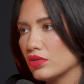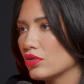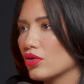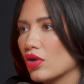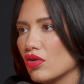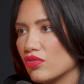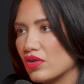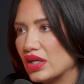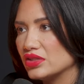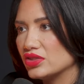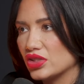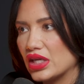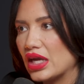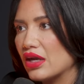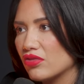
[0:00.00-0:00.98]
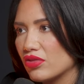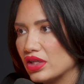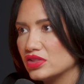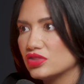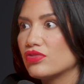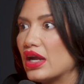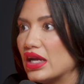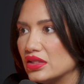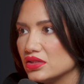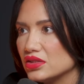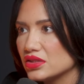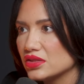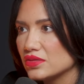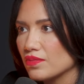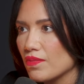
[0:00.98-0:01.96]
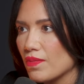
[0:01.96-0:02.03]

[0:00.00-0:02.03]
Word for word: girlfriends or guy friends, friends.